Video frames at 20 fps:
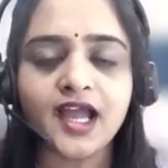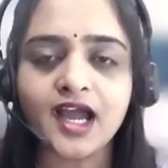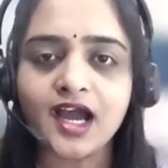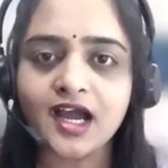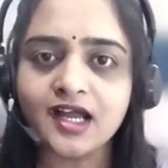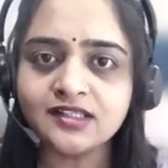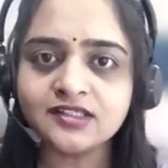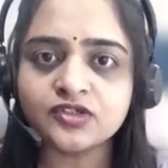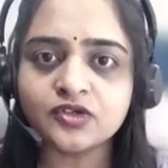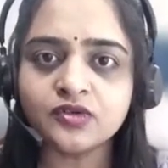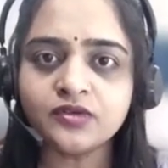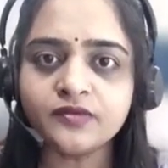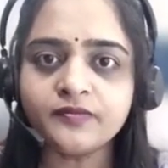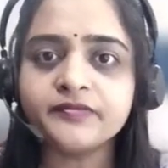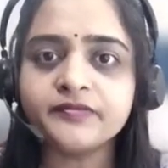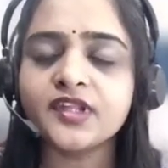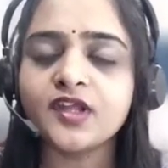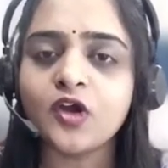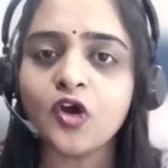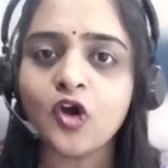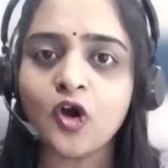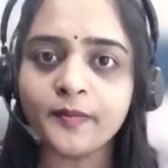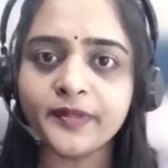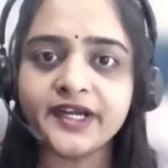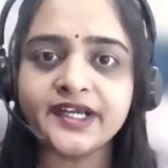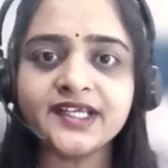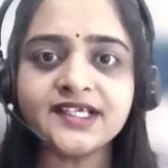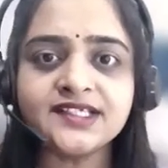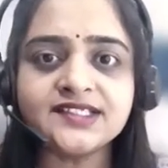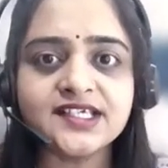Also,
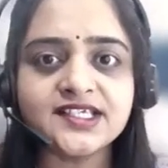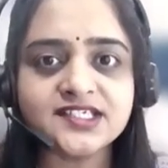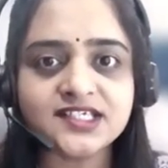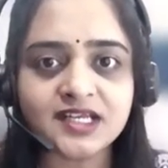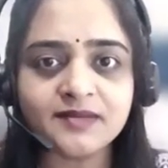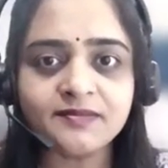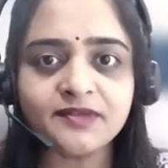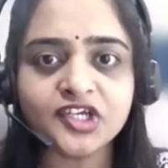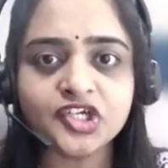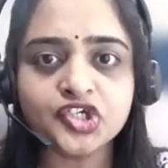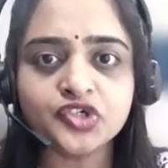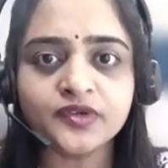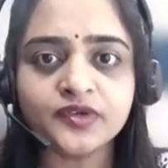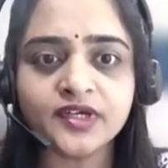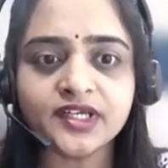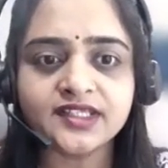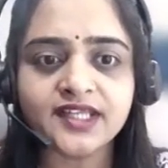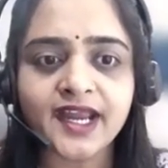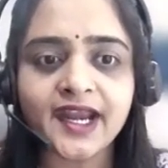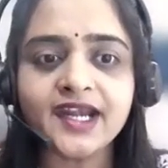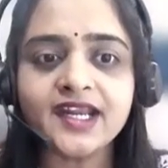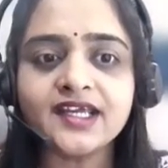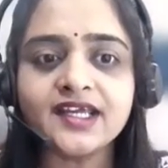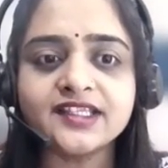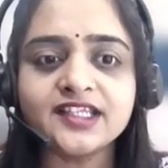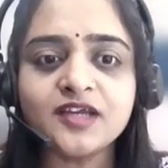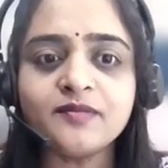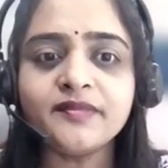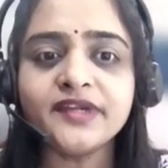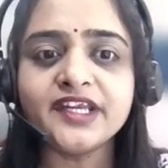operating system ensure that
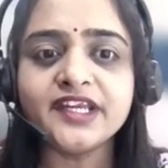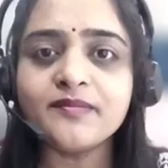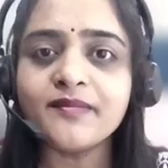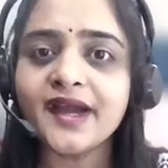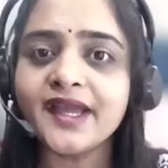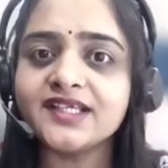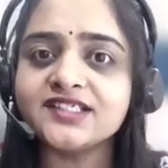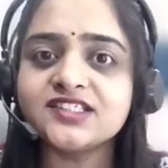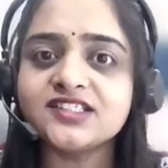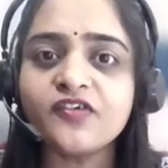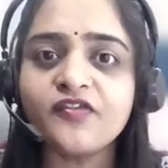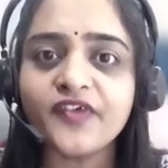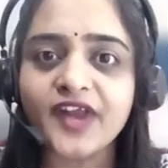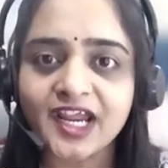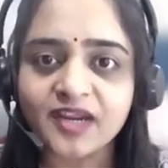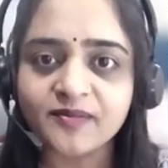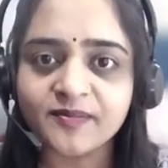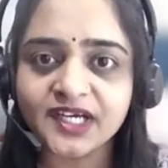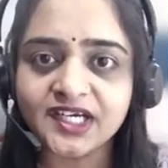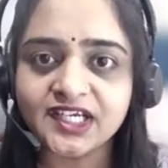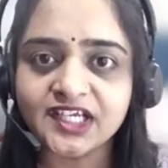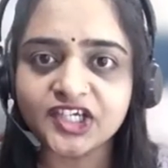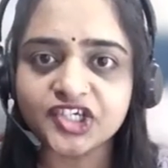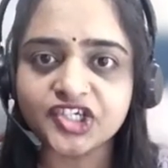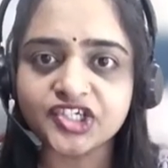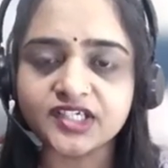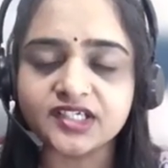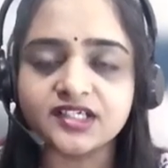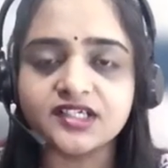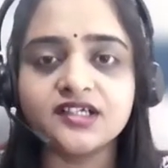they minimize the
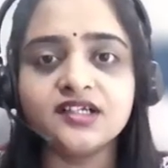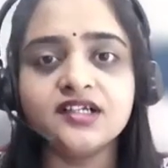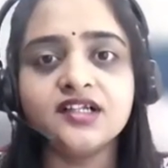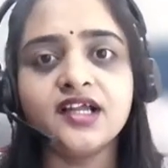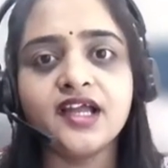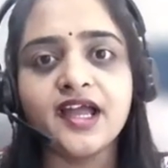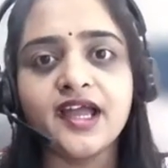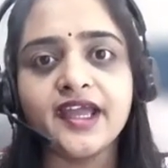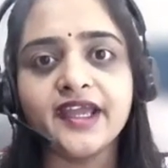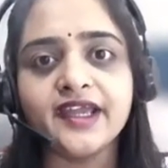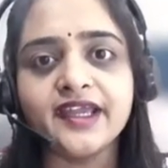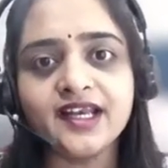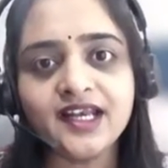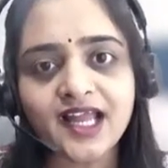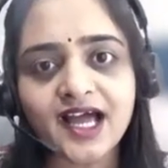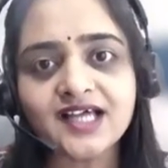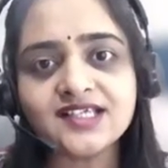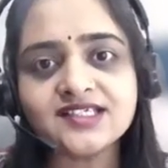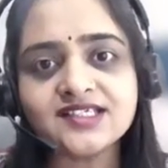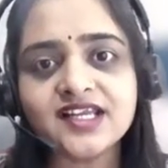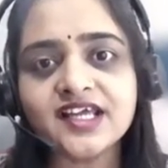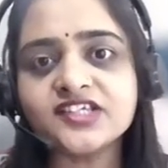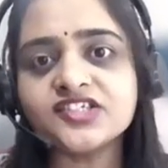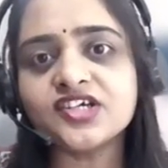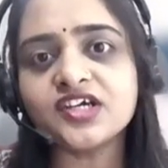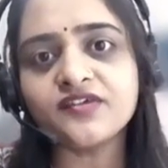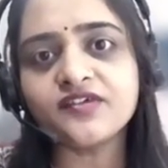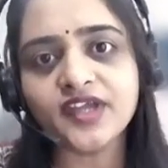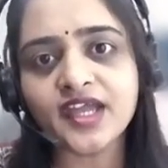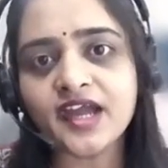fragmentation. In last
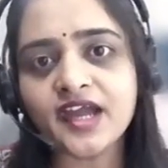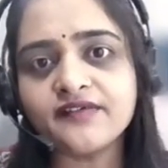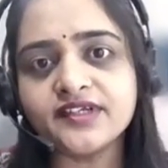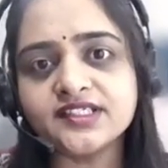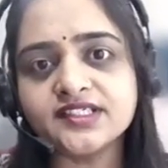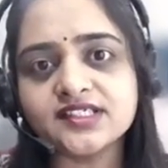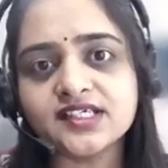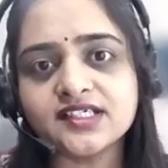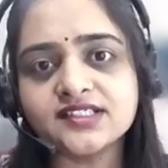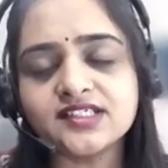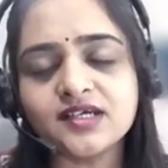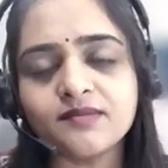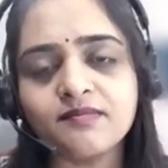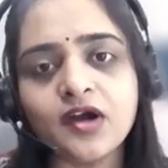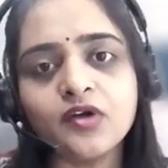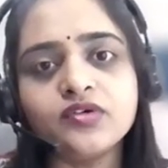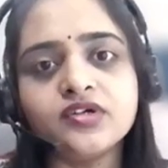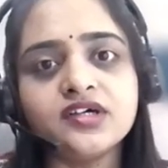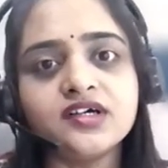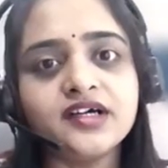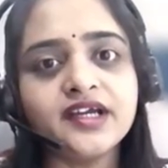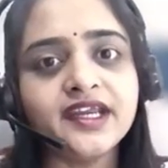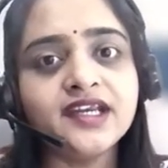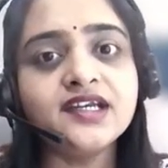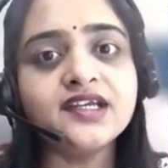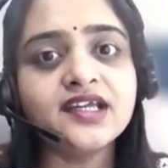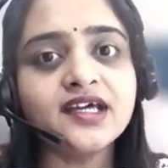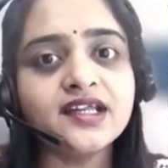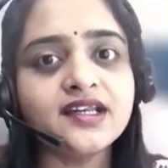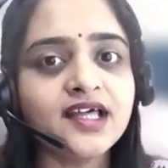lecture, we have discussed about the
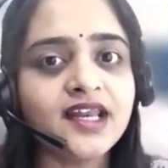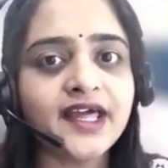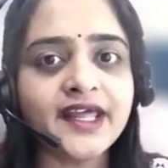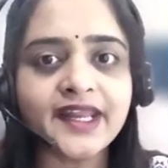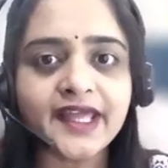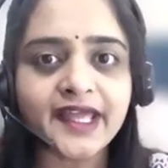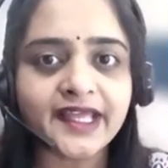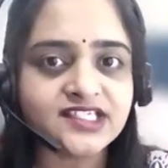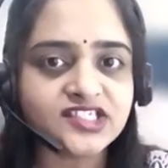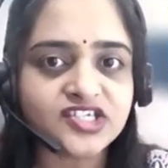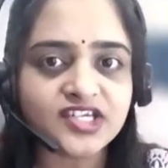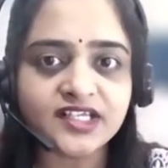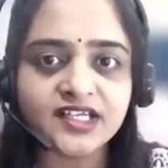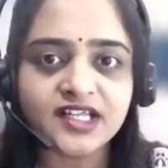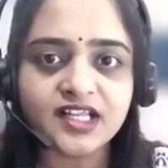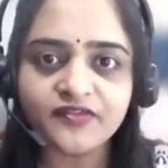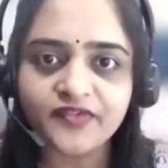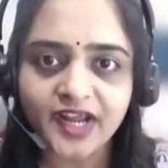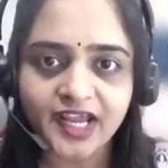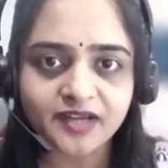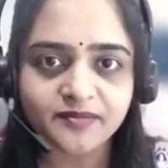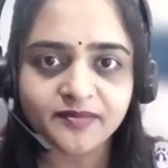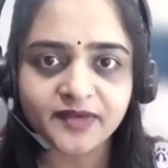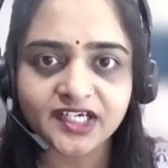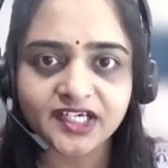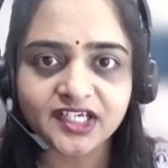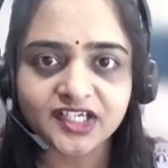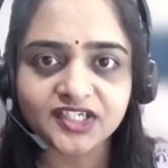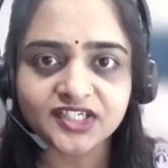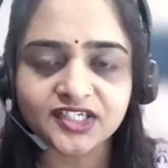internal and external
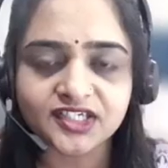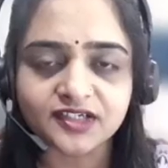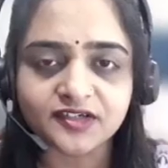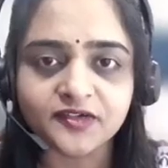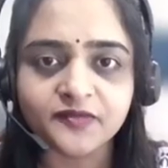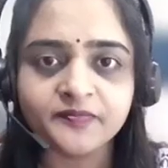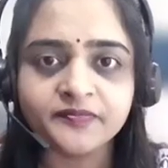fragmentation.